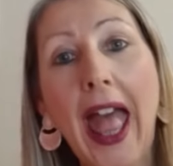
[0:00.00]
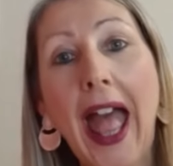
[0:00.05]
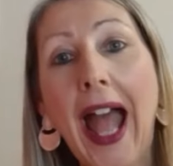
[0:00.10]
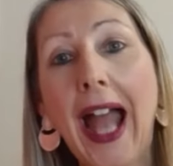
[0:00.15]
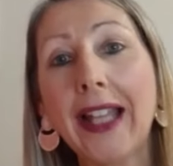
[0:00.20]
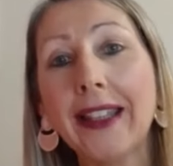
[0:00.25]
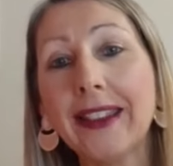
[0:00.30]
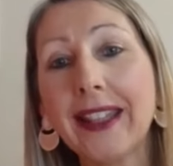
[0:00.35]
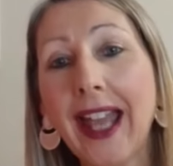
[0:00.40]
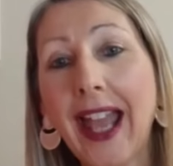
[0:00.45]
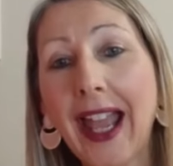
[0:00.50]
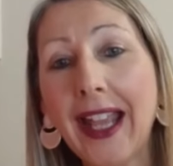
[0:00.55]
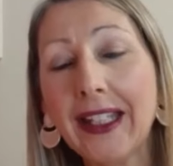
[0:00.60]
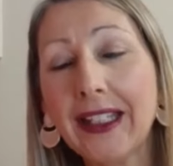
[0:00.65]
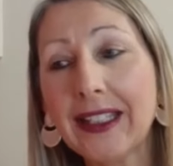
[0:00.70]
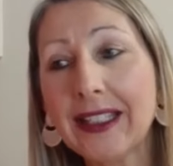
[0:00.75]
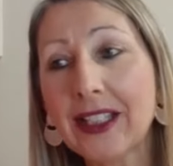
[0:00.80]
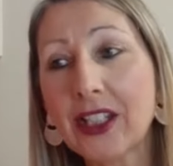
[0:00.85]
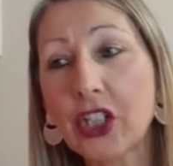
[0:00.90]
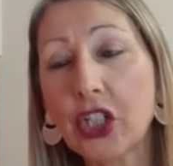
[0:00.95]
And
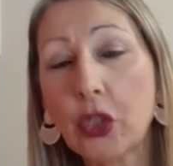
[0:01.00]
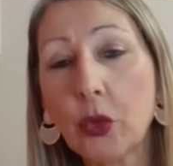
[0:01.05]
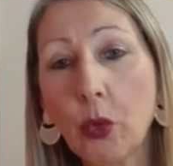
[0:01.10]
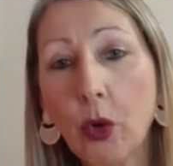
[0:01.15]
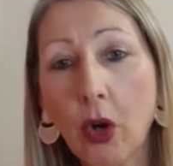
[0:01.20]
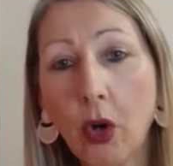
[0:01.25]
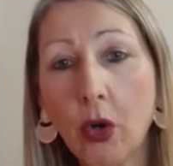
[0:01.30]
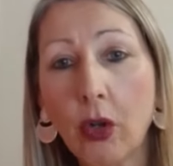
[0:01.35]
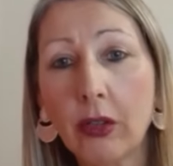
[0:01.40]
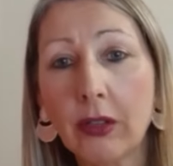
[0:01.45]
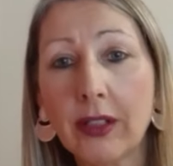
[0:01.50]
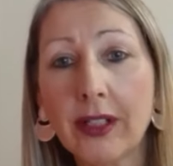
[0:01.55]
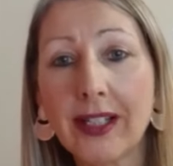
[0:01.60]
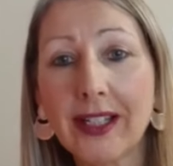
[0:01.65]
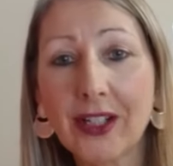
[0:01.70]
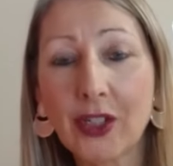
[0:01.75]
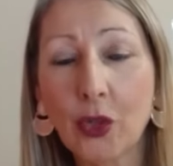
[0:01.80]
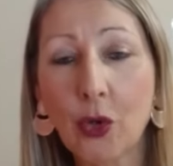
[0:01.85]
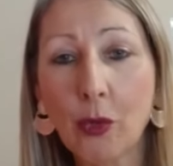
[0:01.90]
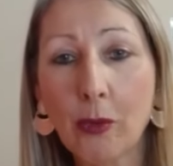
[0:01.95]
thank you all
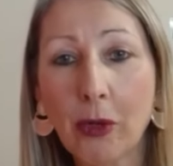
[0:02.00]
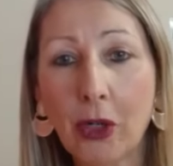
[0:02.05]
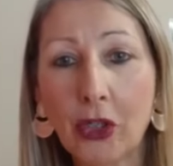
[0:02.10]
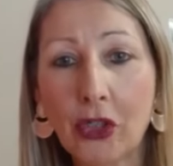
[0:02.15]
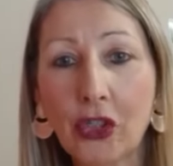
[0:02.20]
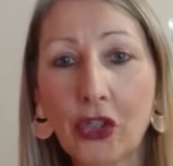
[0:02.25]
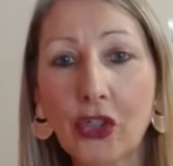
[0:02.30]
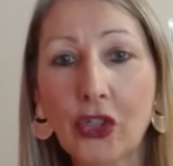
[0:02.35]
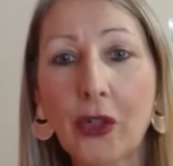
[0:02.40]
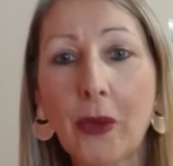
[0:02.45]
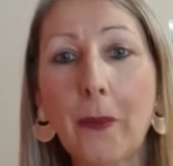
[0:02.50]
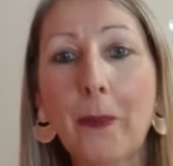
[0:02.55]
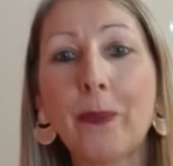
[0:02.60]
so much.